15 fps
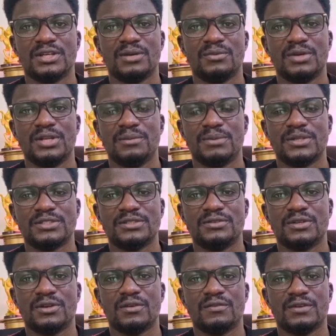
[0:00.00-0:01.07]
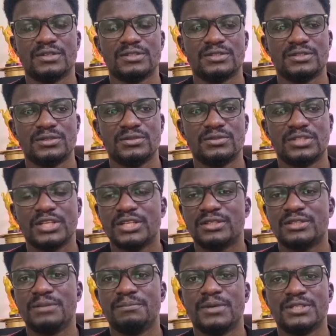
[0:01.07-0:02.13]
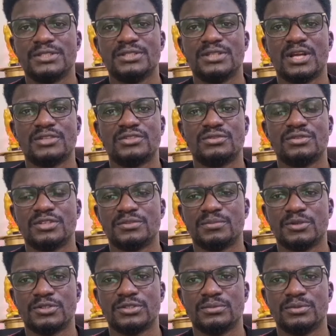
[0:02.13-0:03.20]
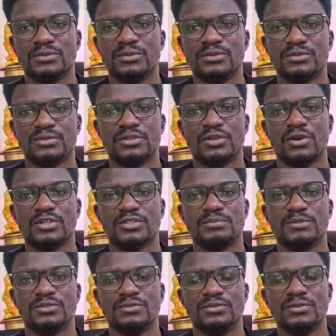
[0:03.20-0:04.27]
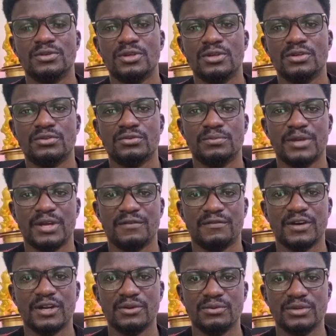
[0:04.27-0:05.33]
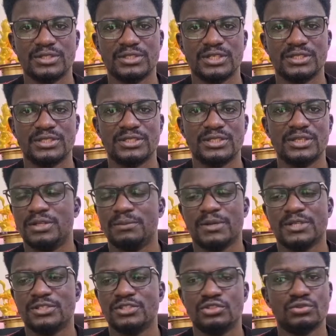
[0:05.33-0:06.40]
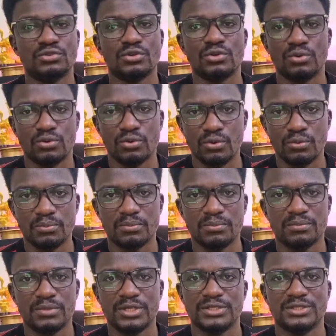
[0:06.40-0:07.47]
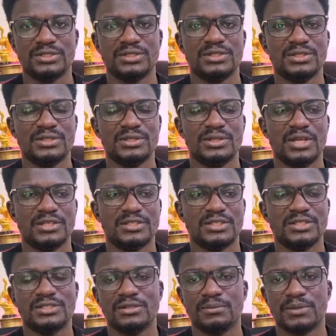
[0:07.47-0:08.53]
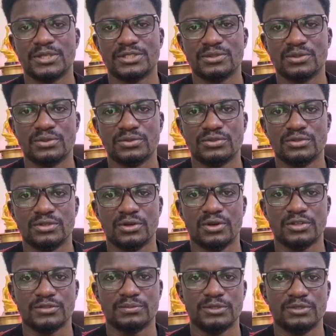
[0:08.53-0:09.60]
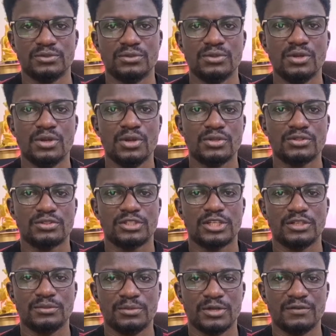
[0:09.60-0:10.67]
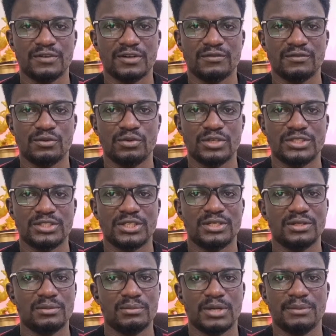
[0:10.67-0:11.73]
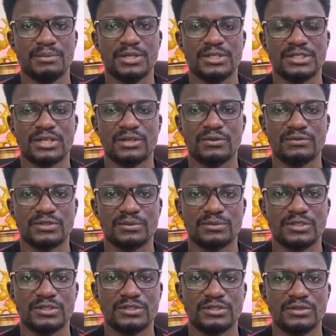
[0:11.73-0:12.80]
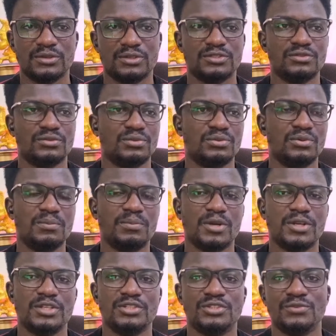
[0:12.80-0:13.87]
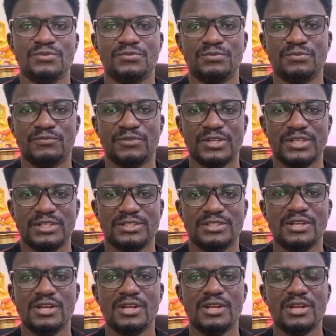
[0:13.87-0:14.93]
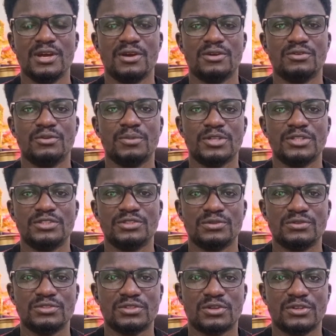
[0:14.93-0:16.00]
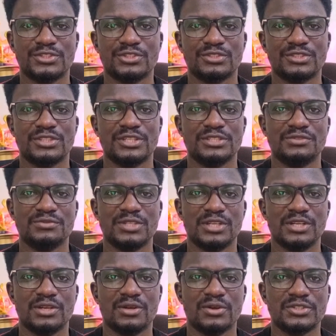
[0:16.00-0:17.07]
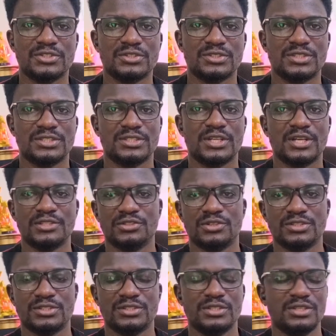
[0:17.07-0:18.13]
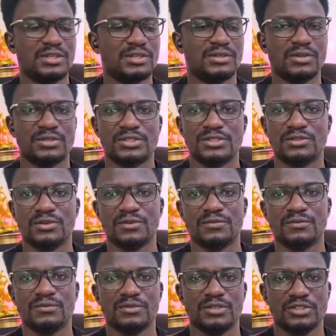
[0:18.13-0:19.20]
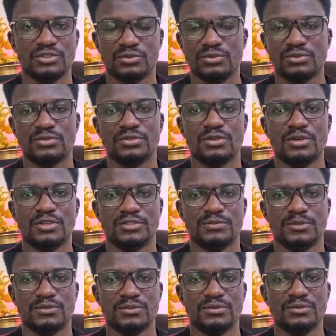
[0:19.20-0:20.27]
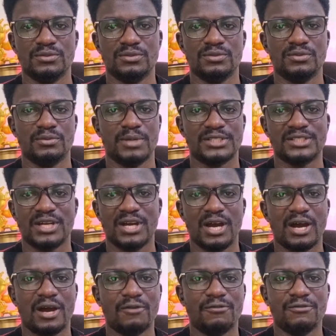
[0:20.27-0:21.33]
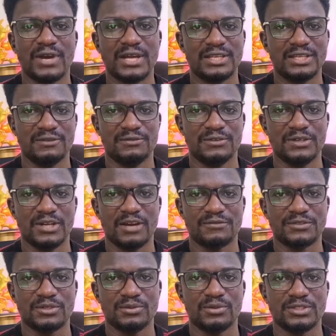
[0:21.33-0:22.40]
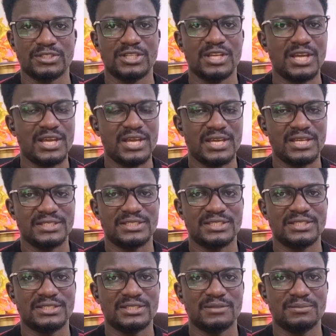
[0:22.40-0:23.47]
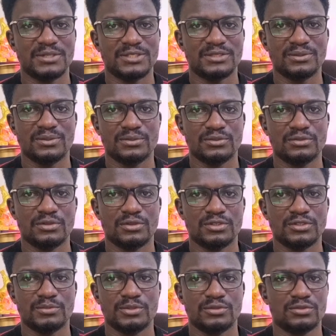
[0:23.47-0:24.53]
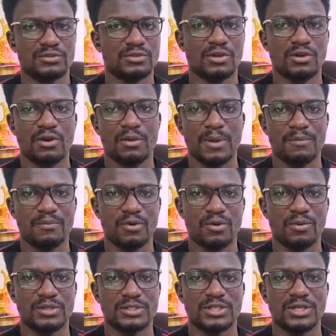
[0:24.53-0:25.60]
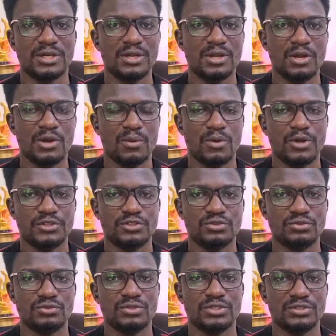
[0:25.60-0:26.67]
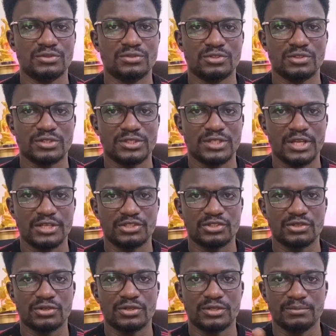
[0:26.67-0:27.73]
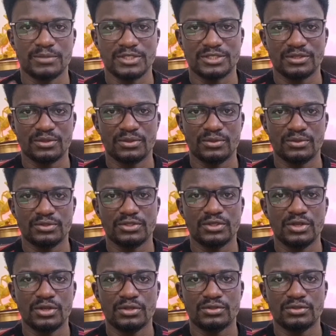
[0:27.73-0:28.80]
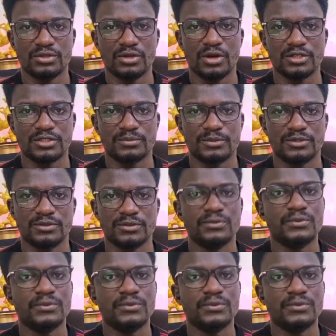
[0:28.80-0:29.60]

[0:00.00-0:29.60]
And when the person recovers, take the person as soon as possible to the hospital to be evaluated. The person shouldn't go home. Please insist the person goes to the hospital so that they'll be evaluated. It might be a sign of something serious. So nobody should faint, nobody should lose consciousness, regain consciousness, and just dust it off. They should go to the hospital. No matter how fine they feel afterwards, insist the person goes to the hospital. So don't come and pour water. What you should do is to just ensure the person goes to the hospital.